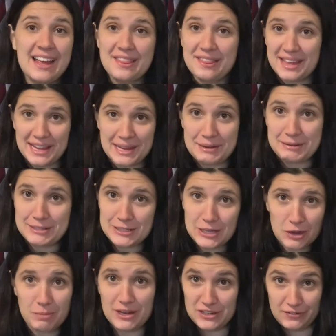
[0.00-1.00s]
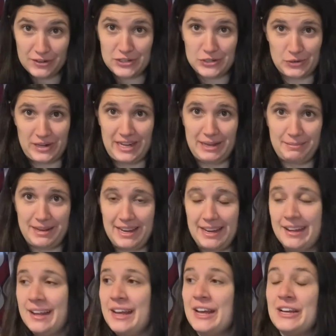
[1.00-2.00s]
Thank you so much for joining
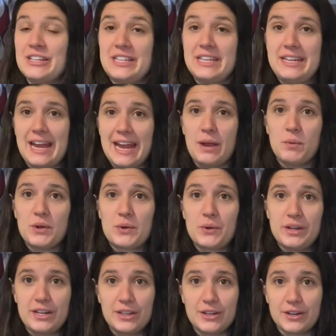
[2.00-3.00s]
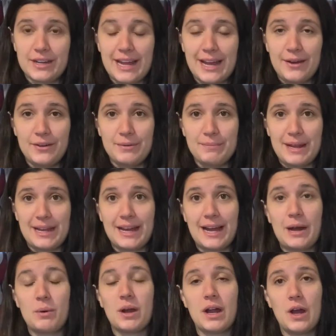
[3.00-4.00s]
me. Today we're going to learn how to make
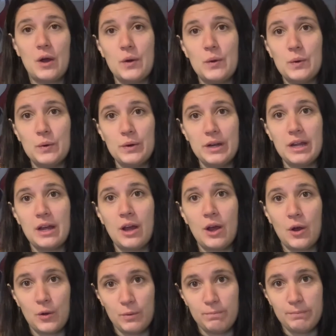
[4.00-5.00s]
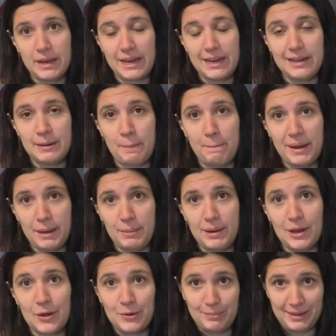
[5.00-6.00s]
our own homemade
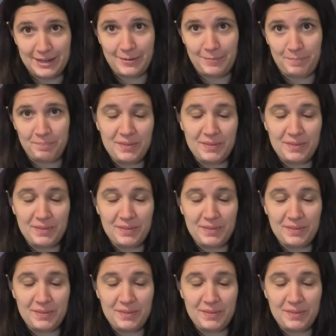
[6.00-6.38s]
baby oatmeal.